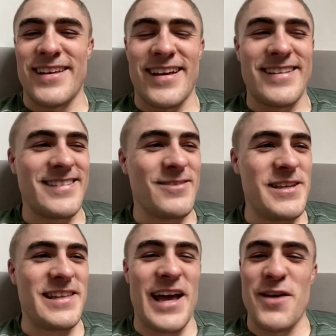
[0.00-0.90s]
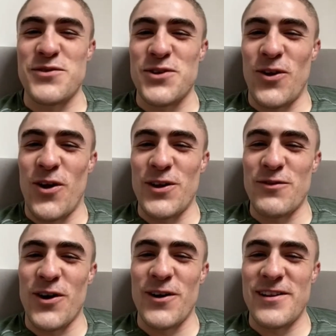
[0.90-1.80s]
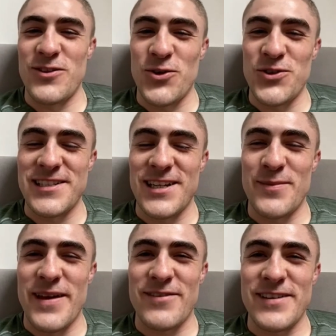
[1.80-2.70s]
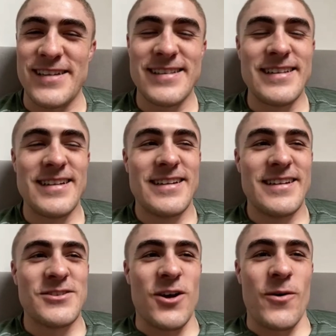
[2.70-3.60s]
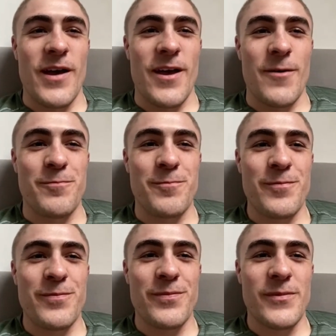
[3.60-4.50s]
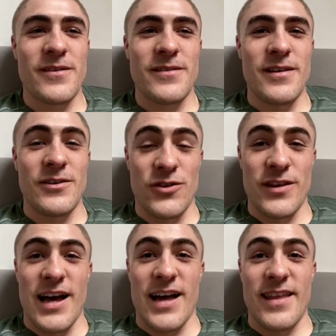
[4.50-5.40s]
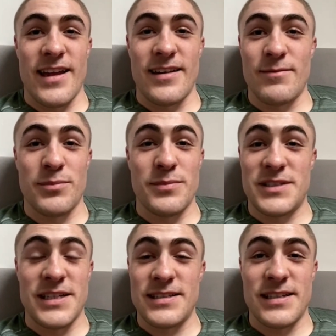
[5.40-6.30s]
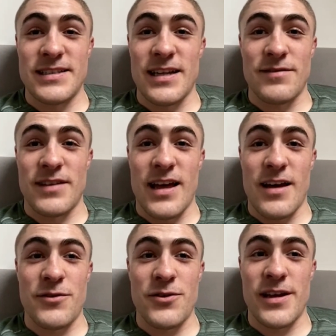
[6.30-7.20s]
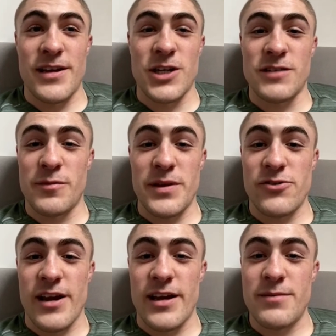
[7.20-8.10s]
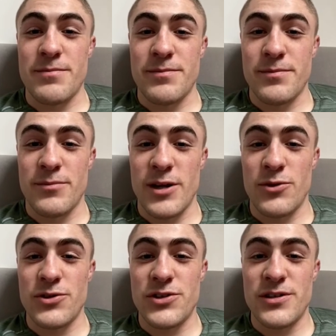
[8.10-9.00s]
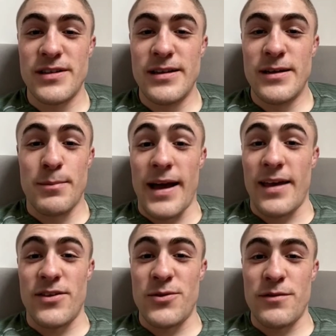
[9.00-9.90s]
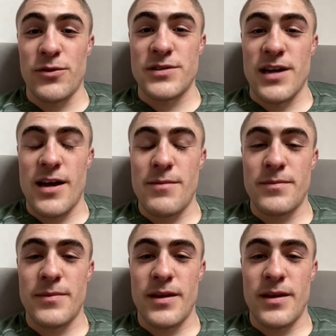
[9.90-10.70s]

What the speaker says: Yeah. When you're dieting for so long, you've got to indulge a little bit, haven't you? So I've done that, and then since after that, a few days off, I've been training pretty much. back into it full time.